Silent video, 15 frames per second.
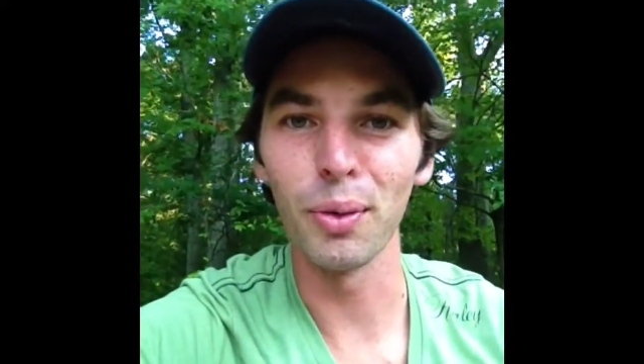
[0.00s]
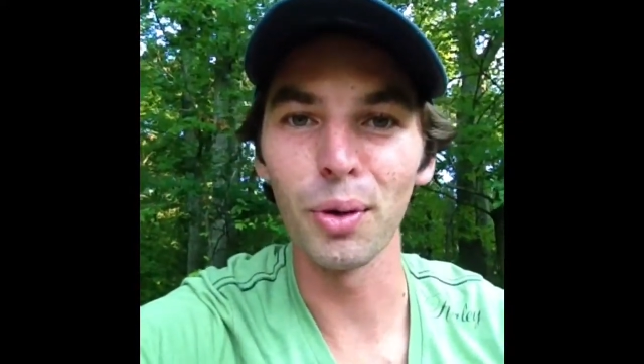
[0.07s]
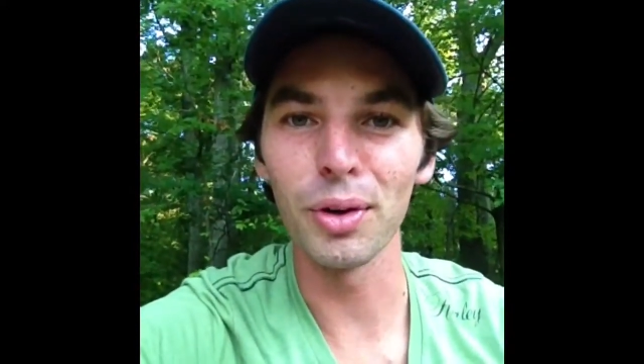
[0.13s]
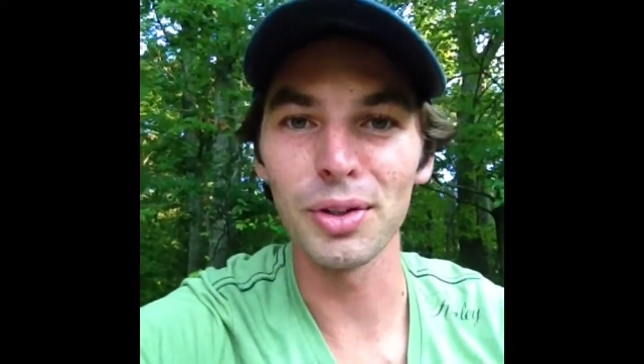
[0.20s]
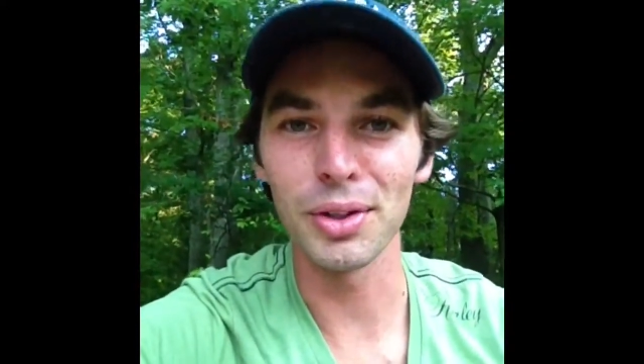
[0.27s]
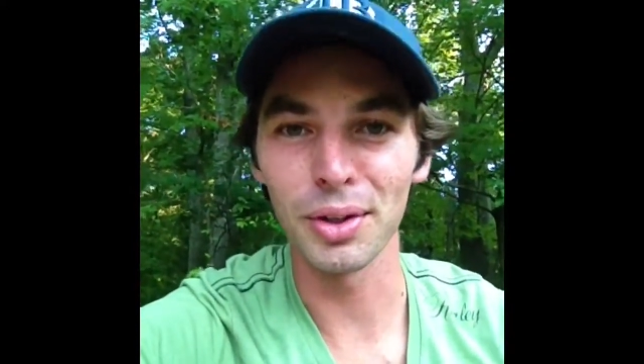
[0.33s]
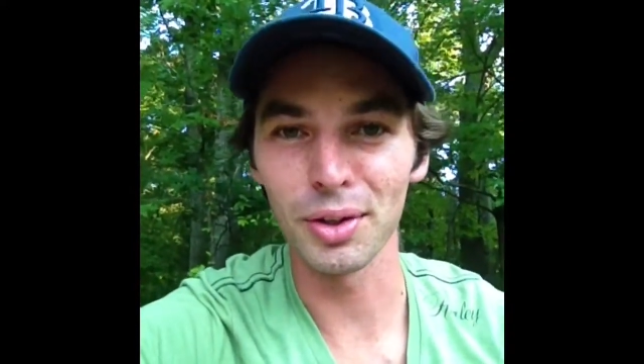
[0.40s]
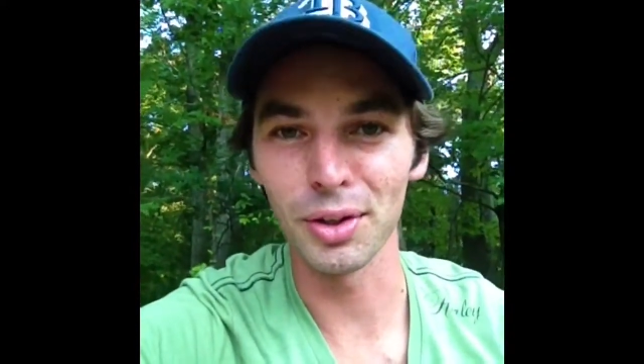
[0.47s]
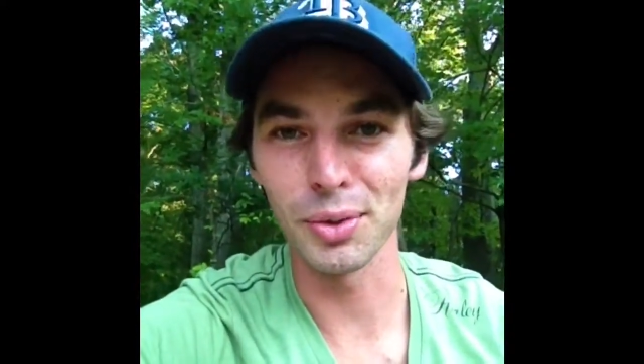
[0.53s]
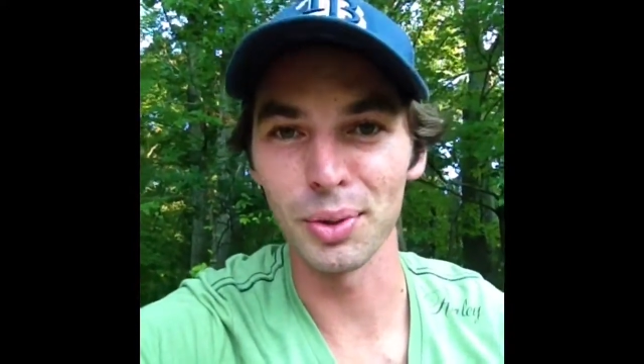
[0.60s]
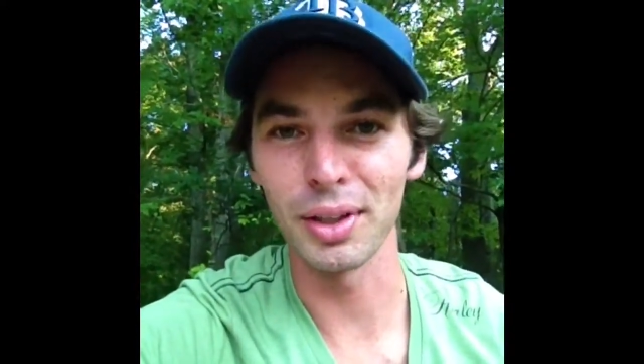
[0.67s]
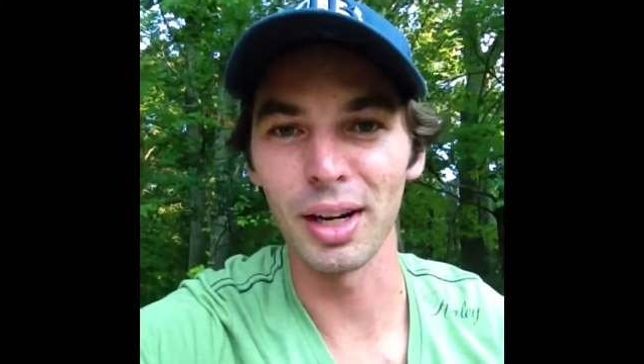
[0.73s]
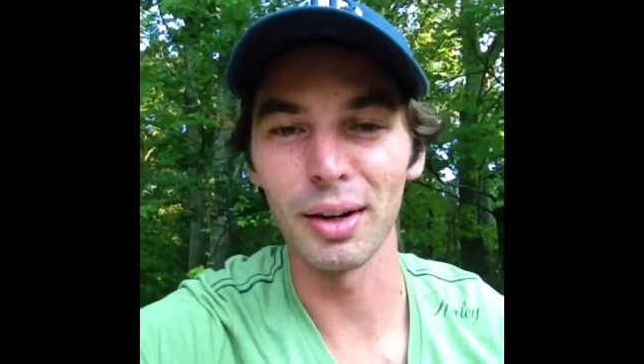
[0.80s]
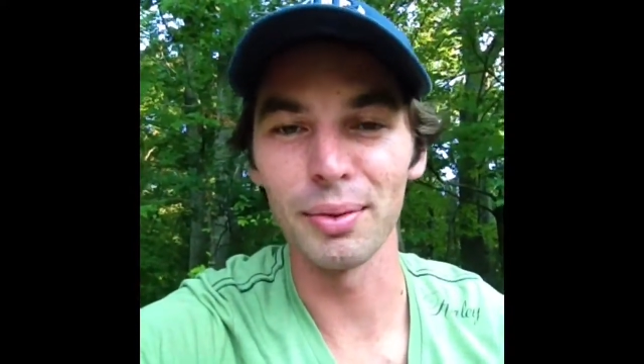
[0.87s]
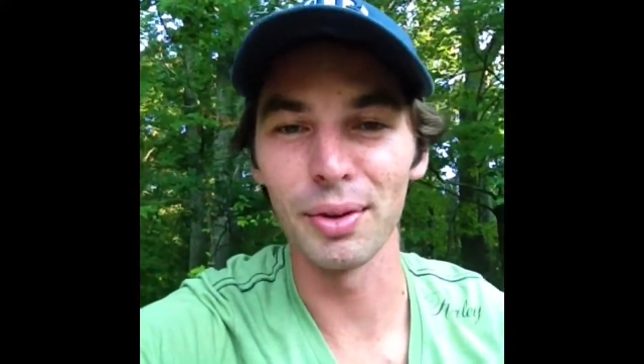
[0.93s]
Four Circles
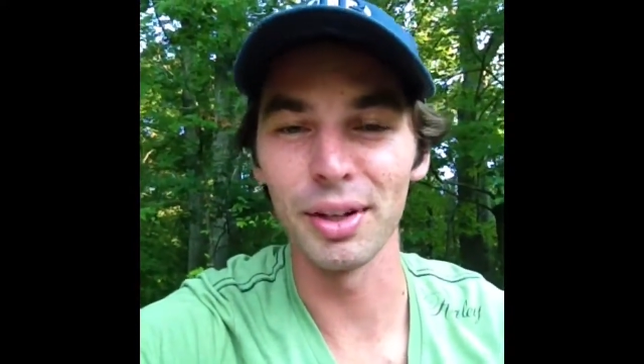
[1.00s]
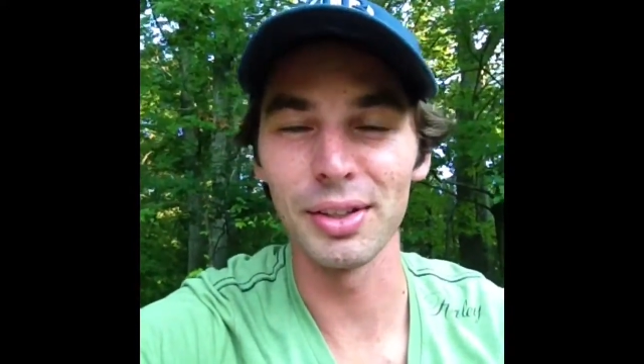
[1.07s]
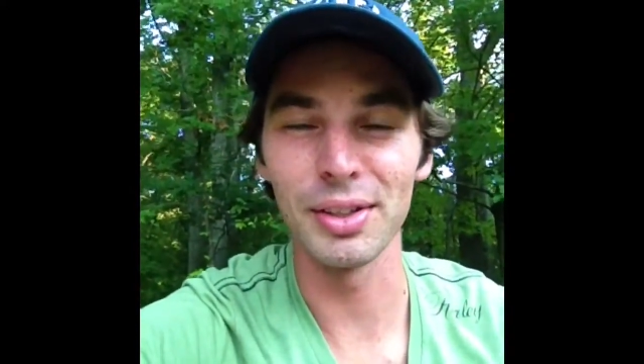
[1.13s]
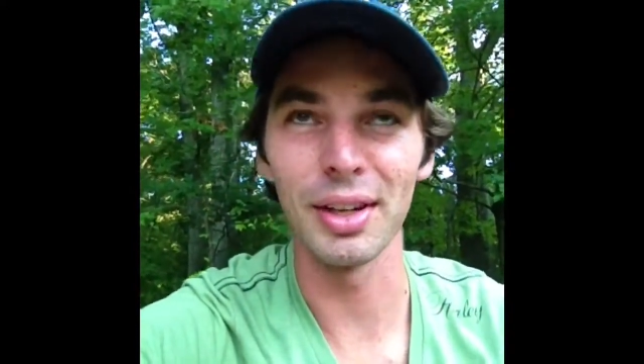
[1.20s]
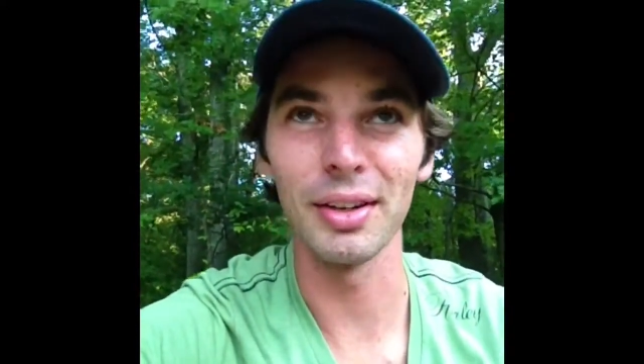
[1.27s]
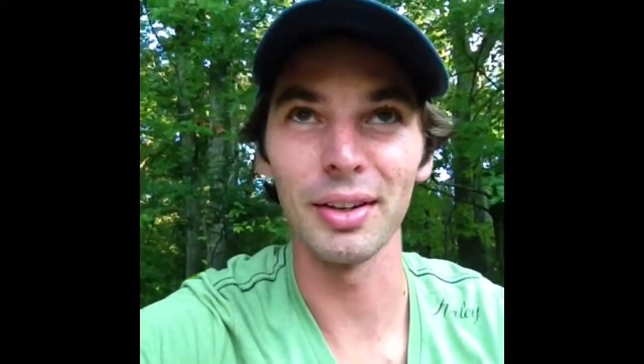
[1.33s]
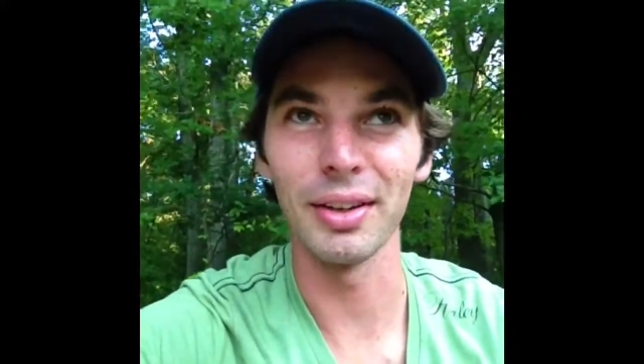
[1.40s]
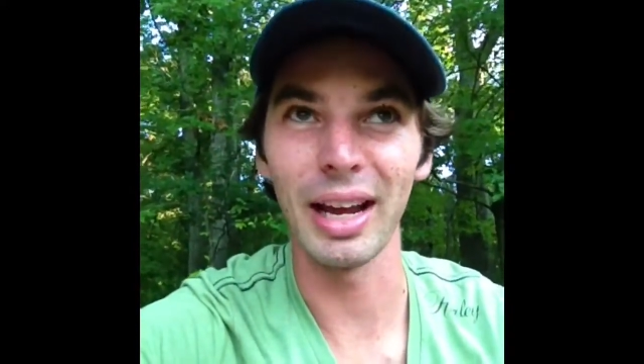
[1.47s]
Recovery Center